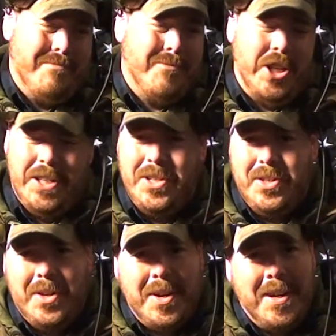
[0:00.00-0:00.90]
chances
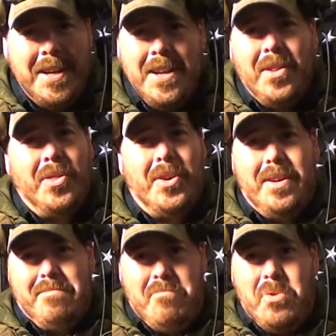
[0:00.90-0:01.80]
are they're
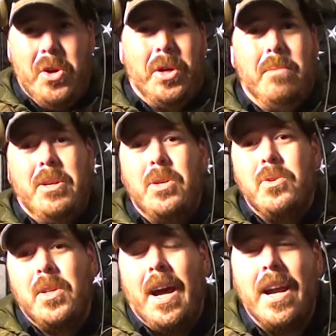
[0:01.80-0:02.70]
going to be
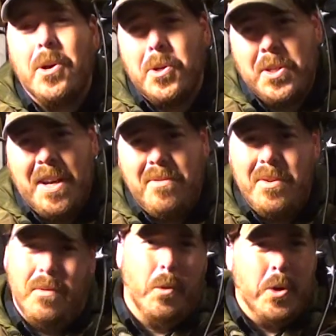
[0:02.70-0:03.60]
using IR stuff.
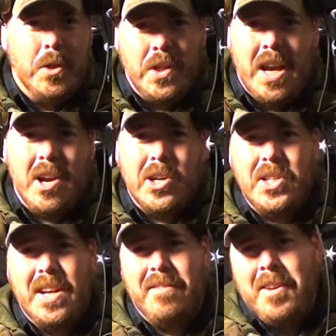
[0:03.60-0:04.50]
If we're using IR
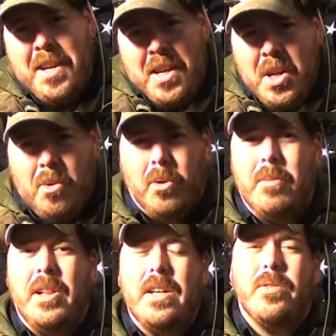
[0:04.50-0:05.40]
stuff, we're going to
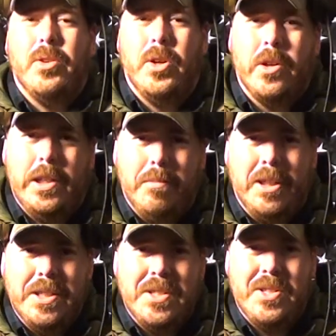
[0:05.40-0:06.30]
be less of a target
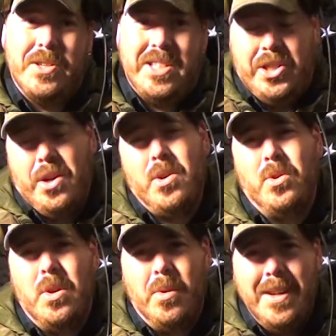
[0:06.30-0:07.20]
because they're not sure who's
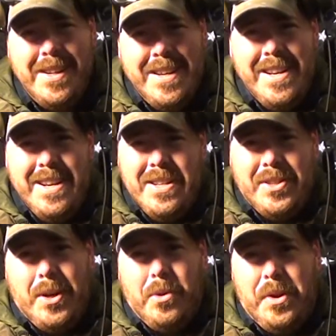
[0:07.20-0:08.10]
who.
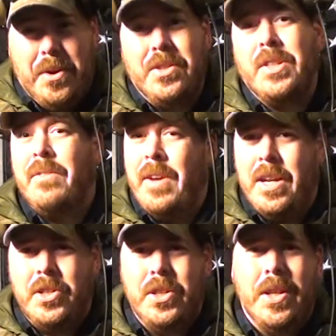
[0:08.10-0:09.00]
So there is an
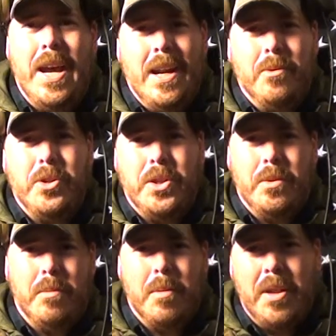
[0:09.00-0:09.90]
advantage to that. I want you to
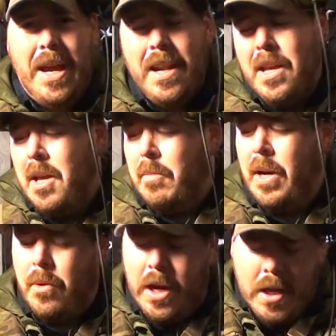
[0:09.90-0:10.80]
remember that. But
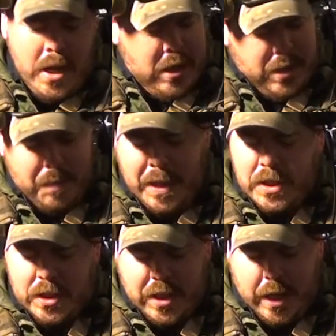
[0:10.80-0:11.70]
anyway, just
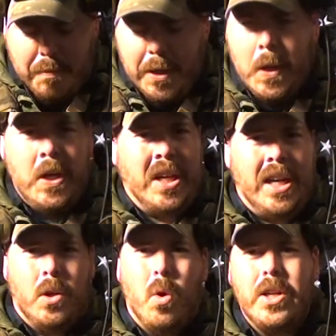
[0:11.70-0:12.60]
basic setup here. If you got
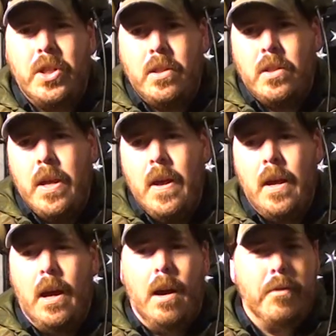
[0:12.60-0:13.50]
any questions,
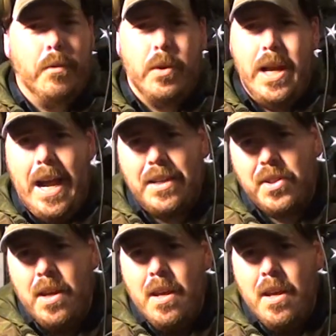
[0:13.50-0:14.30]
feel free to ask.